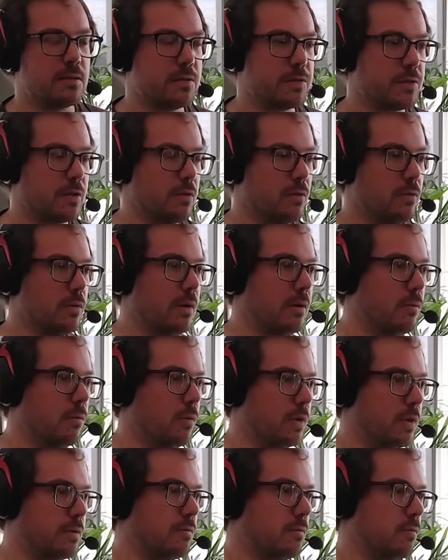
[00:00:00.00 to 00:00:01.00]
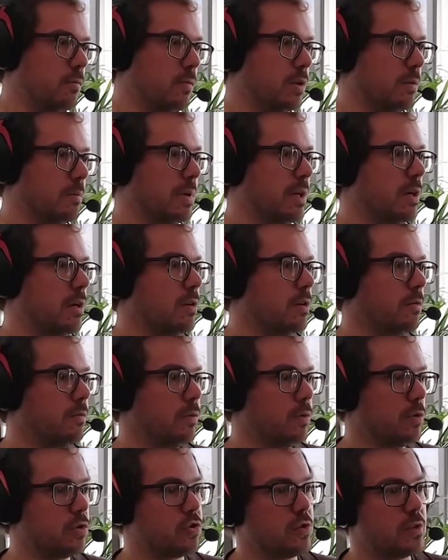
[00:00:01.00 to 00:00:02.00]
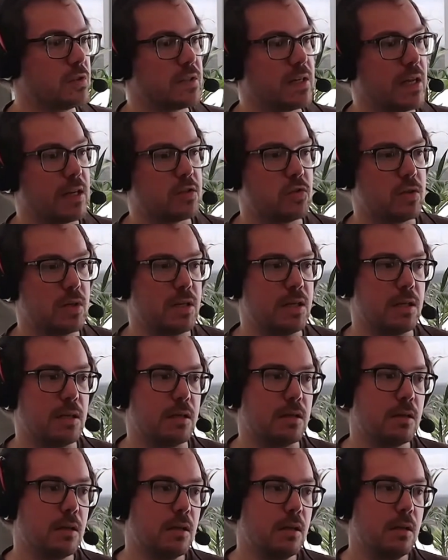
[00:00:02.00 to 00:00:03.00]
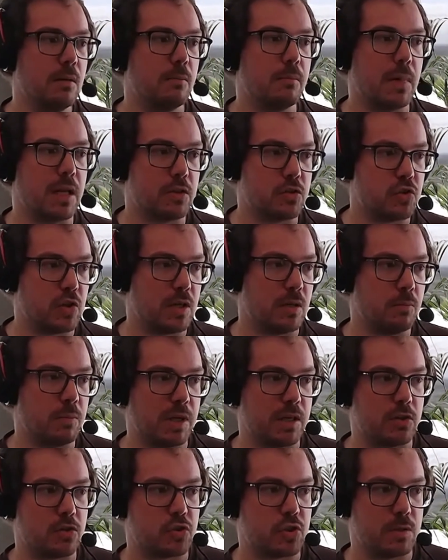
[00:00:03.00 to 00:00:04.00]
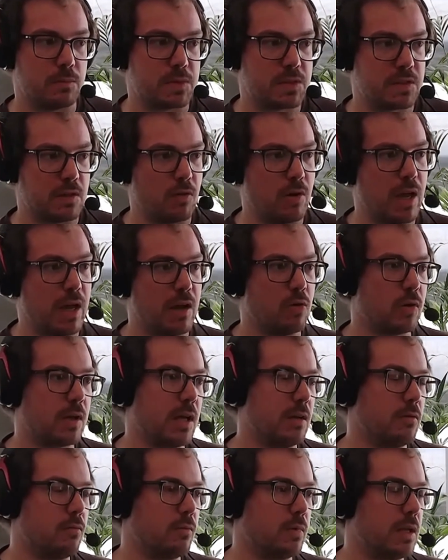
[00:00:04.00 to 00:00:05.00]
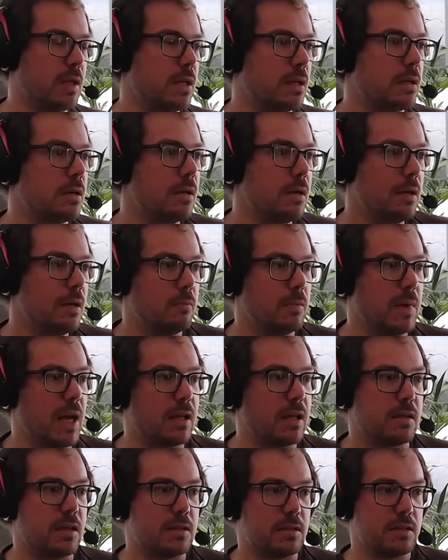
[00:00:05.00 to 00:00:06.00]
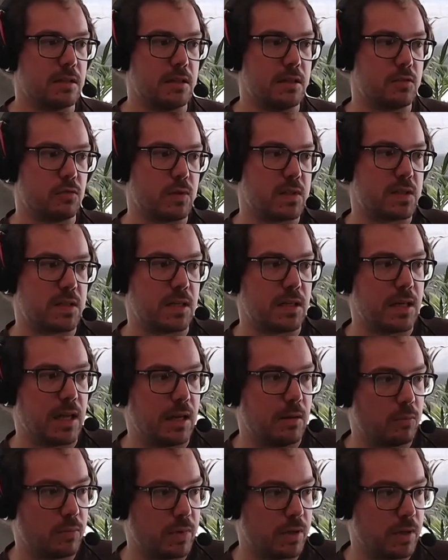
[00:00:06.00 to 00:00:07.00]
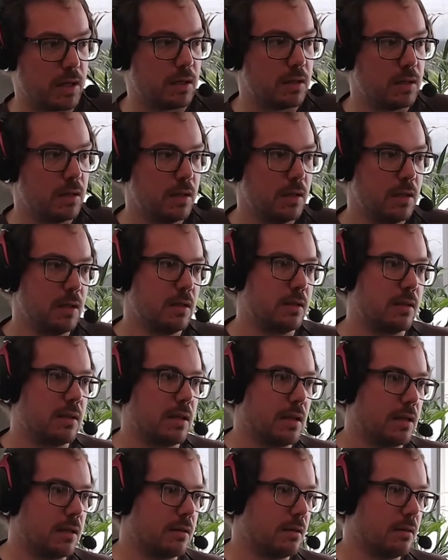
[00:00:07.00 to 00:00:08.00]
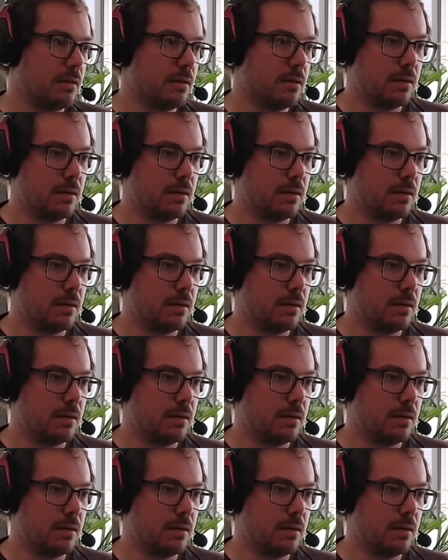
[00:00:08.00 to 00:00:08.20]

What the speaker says: So what about Vultures actually munching bigger ships? So how can we make that an interesting gameplay? Then